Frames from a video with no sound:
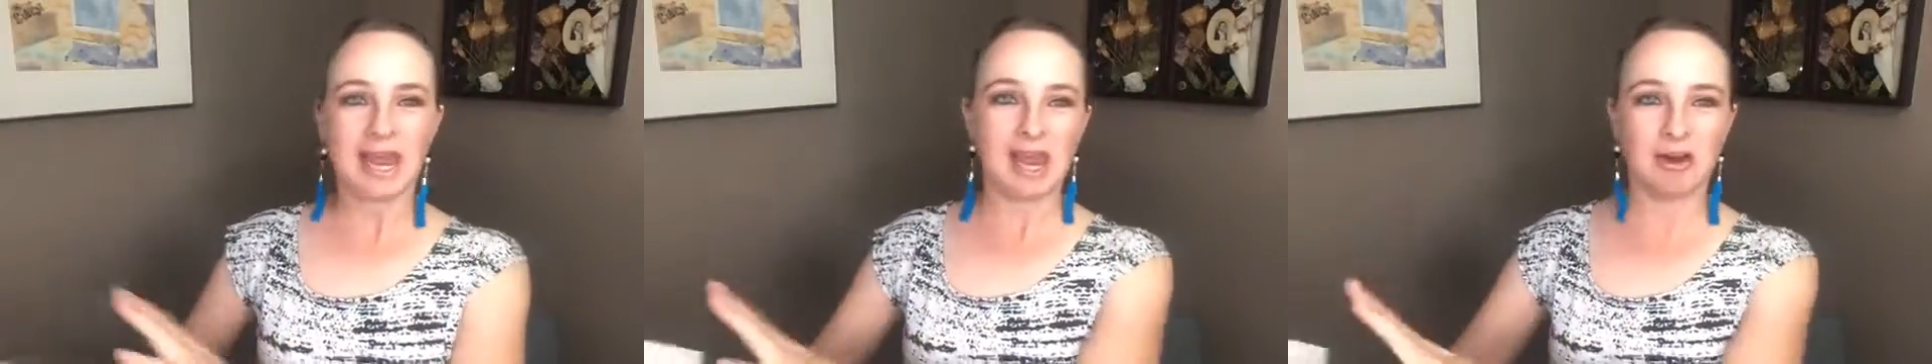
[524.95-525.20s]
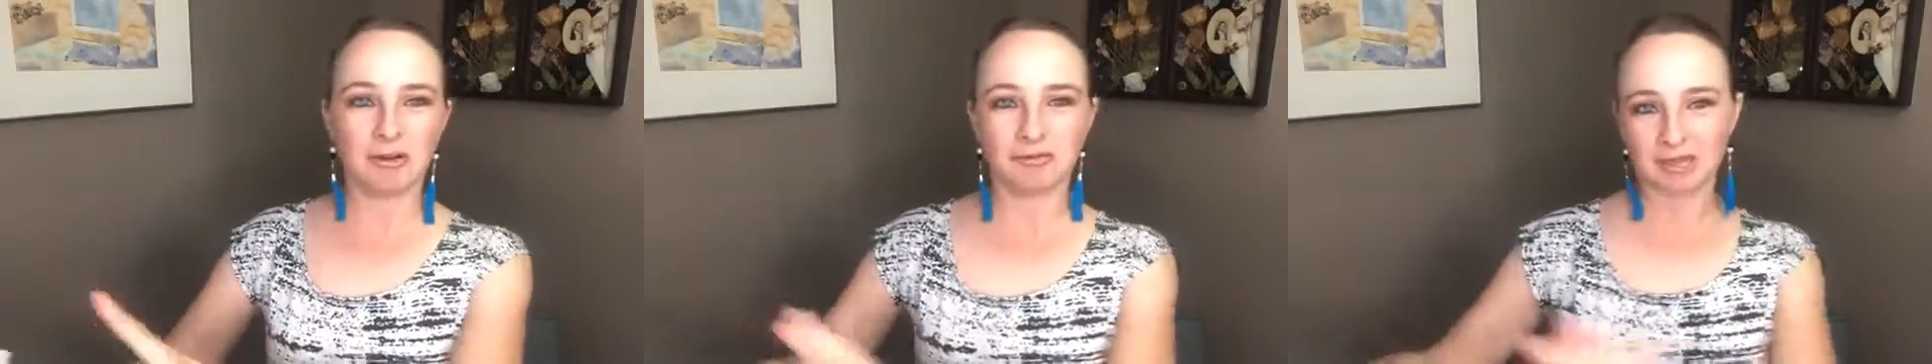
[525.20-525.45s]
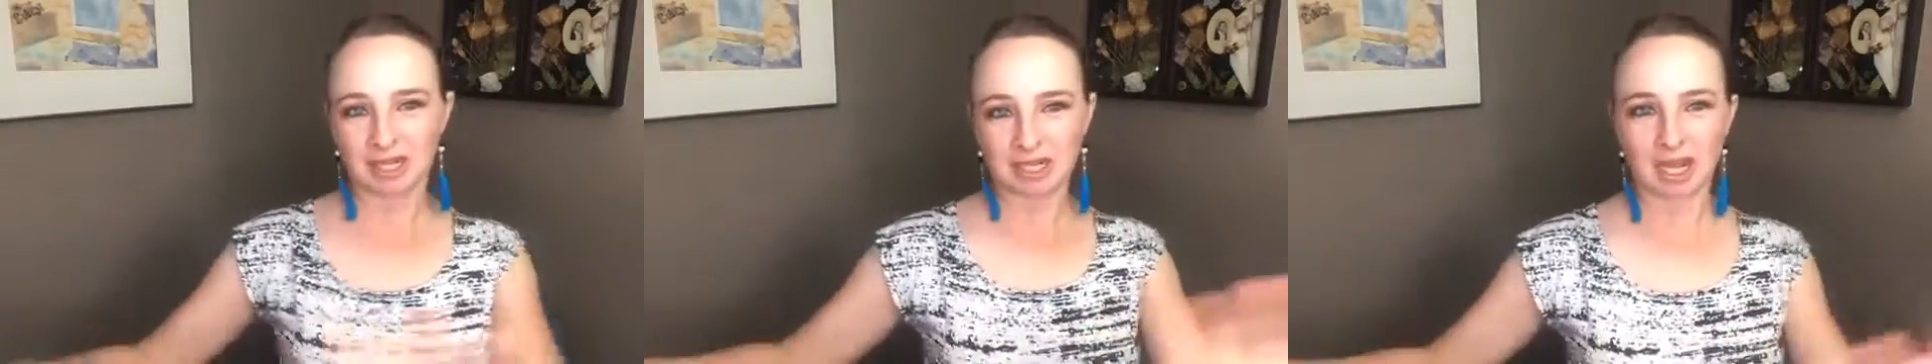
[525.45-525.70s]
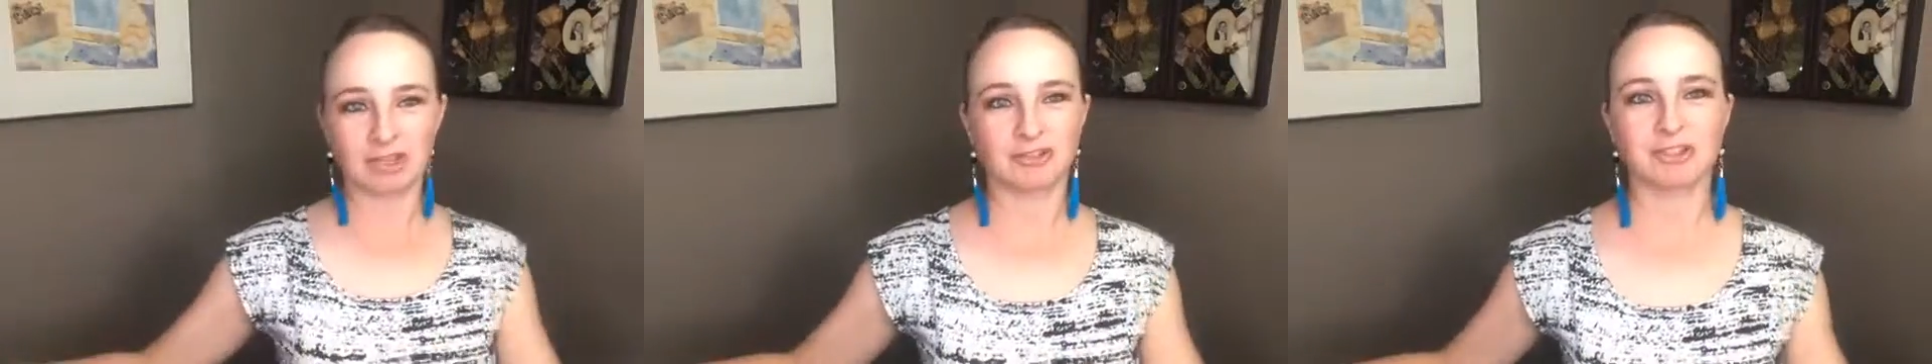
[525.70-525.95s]
out of
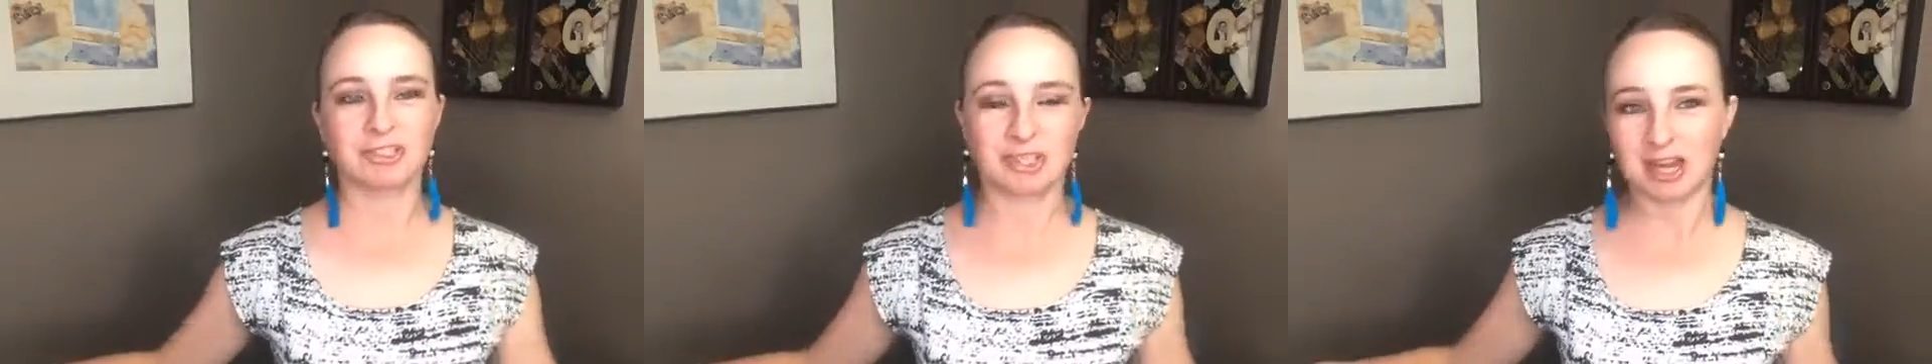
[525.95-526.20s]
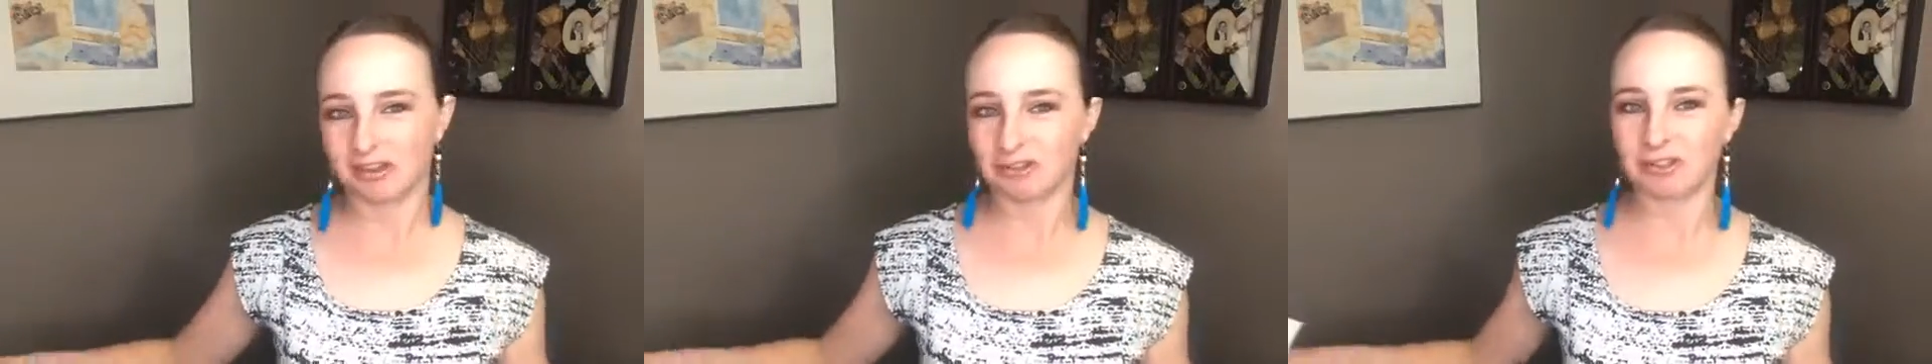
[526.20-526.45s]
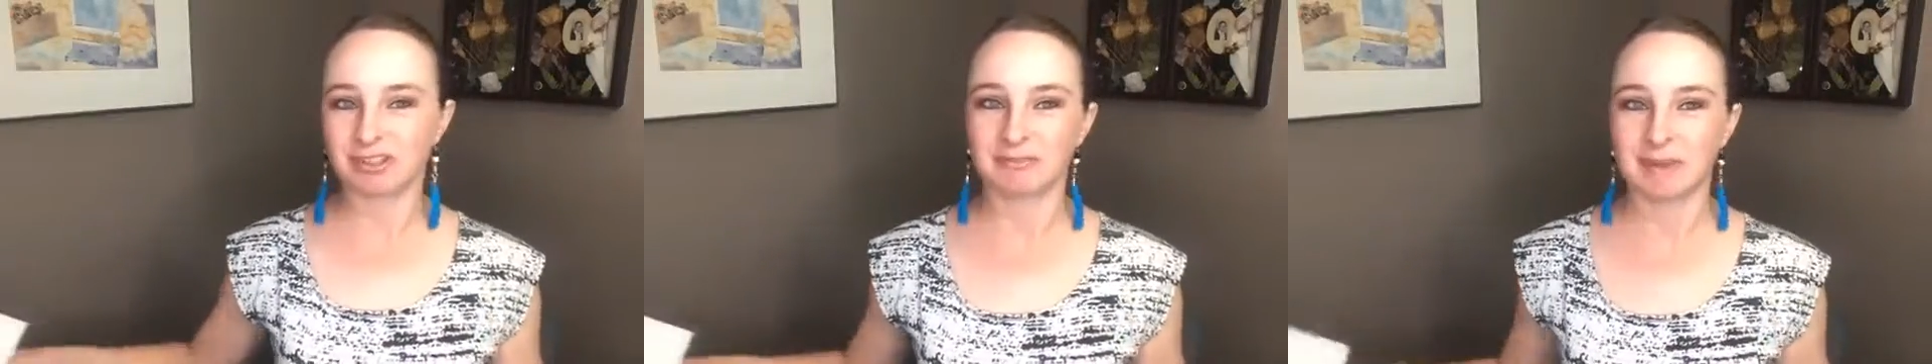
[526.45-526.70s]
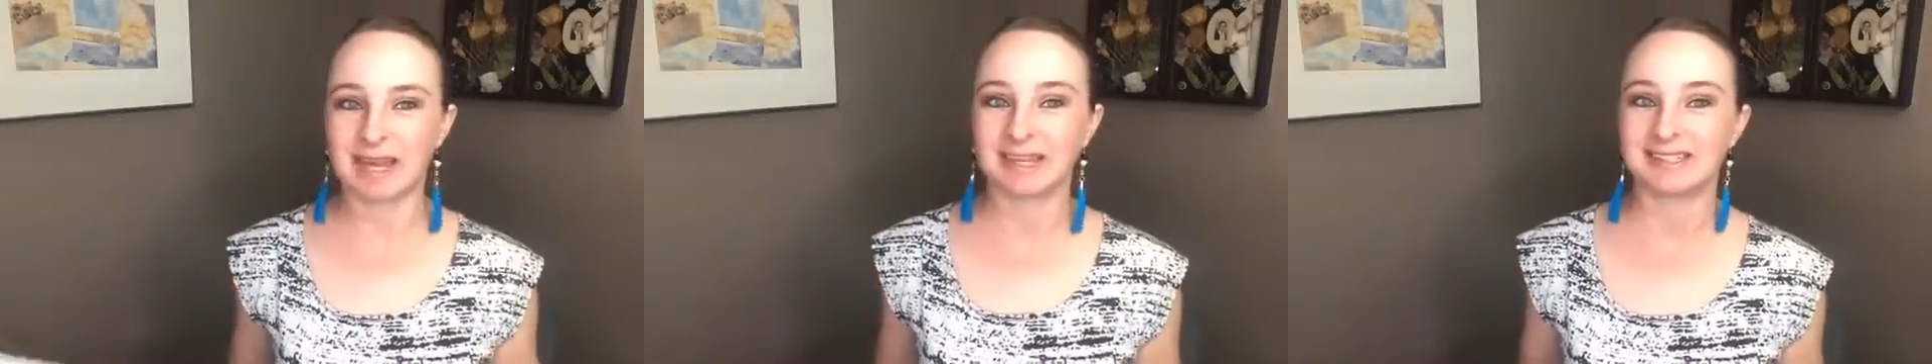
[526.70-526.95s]
hundreds and hundreds of
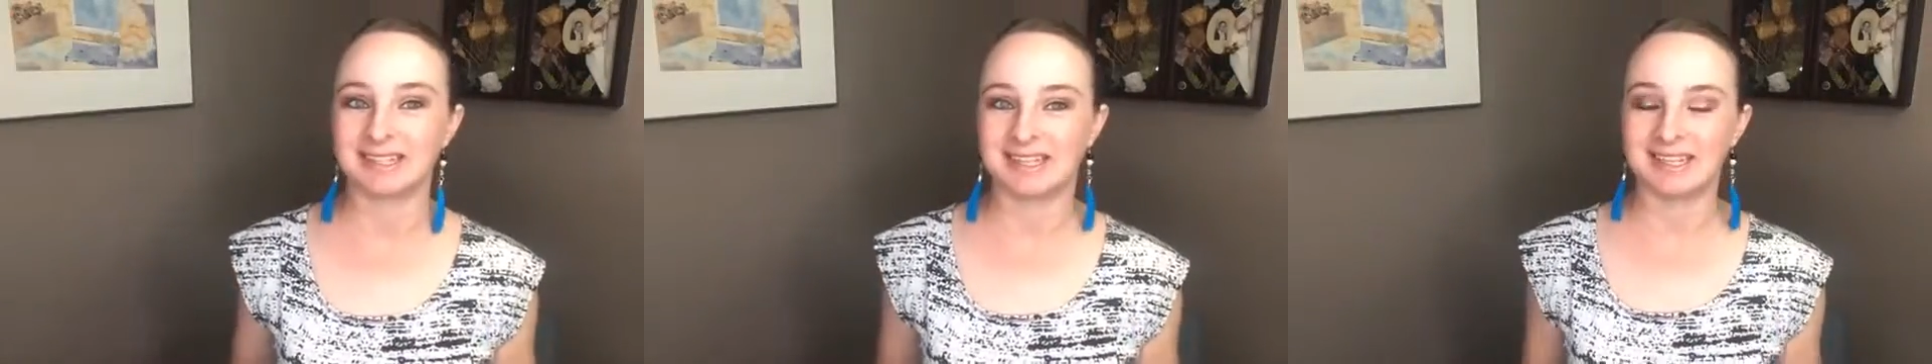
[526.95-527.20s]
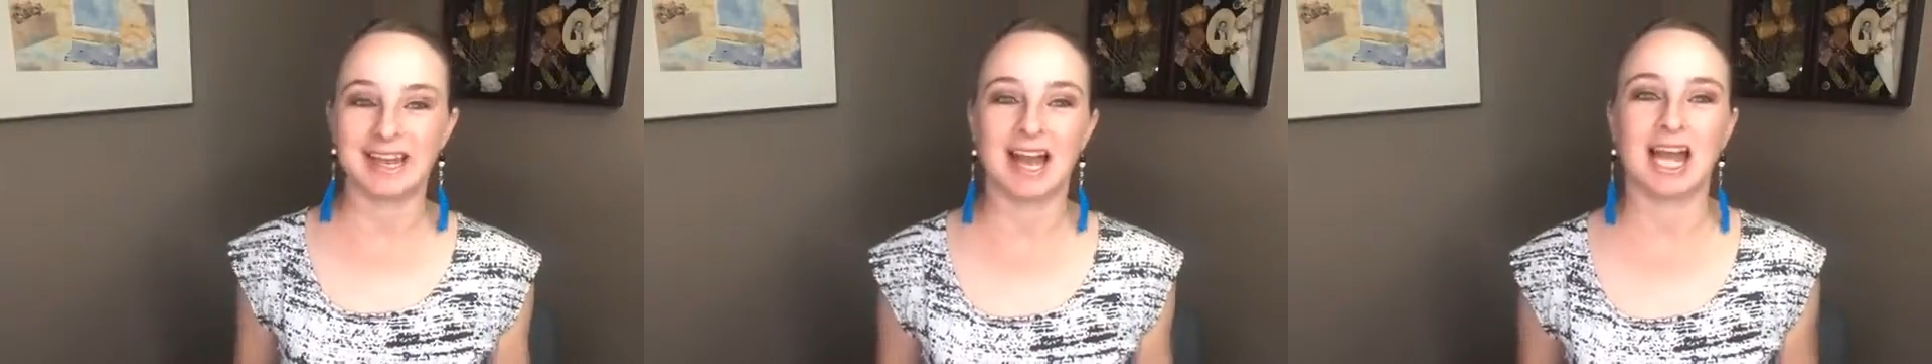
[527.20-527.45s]
magazines,